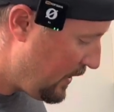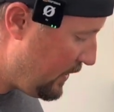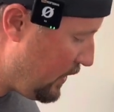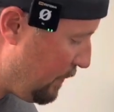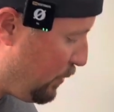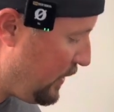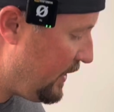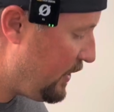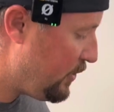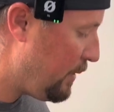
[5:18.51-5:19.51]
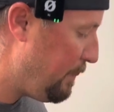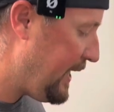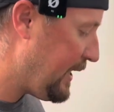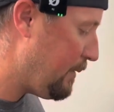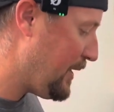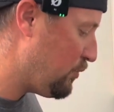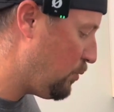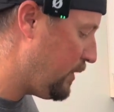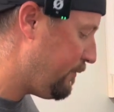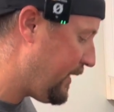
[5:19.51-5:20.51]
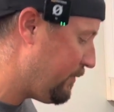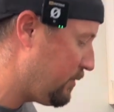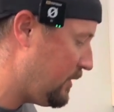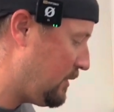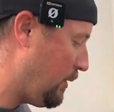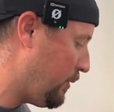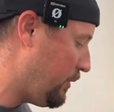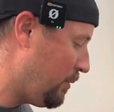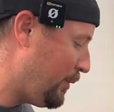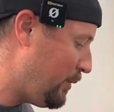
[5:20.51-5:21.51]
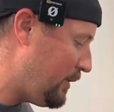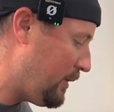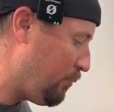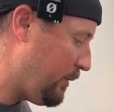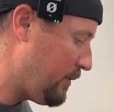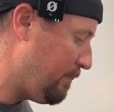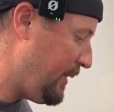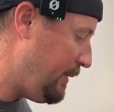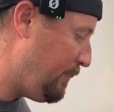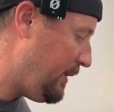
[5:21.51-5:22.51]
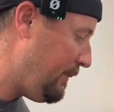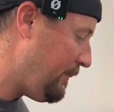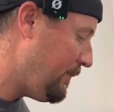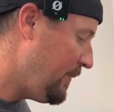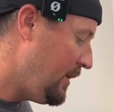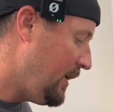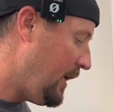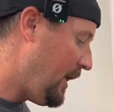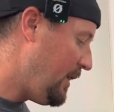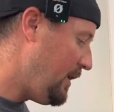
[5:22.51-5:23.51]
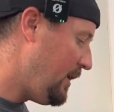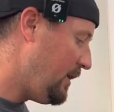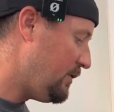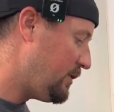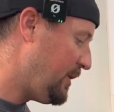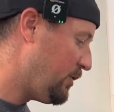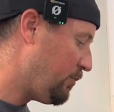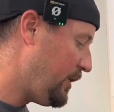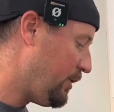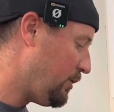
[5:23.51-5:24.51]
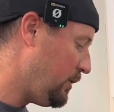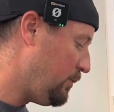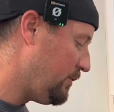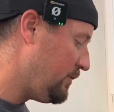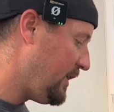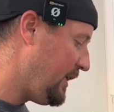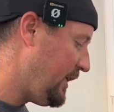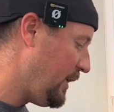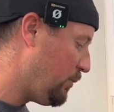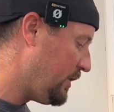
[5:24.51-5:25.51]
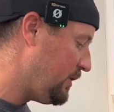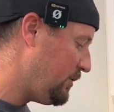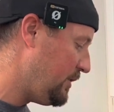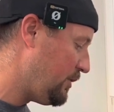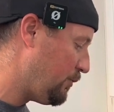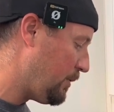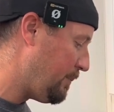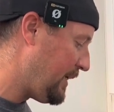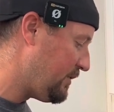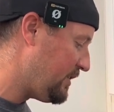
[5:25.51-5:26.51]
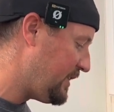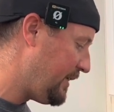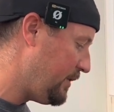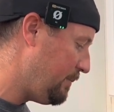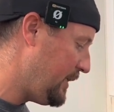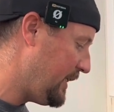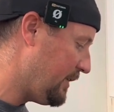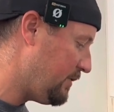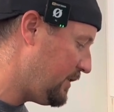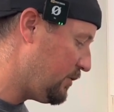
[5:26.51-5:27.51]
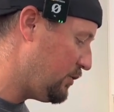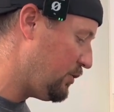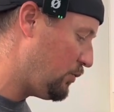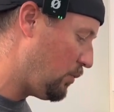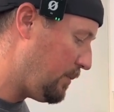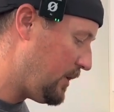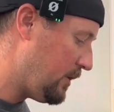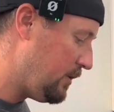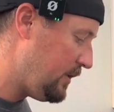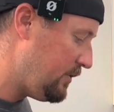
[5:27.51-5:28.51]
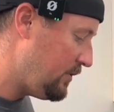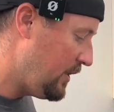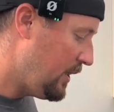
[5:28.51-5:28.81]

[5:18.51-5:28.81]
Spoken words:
You're going to put it in here and you're going to bake at about 25 degrees lower than you normally would. You're going to press a bake button and then it's going to be at 330 we'll say, and we're going to do this for about 7 minutes. These are just store-bought cookies.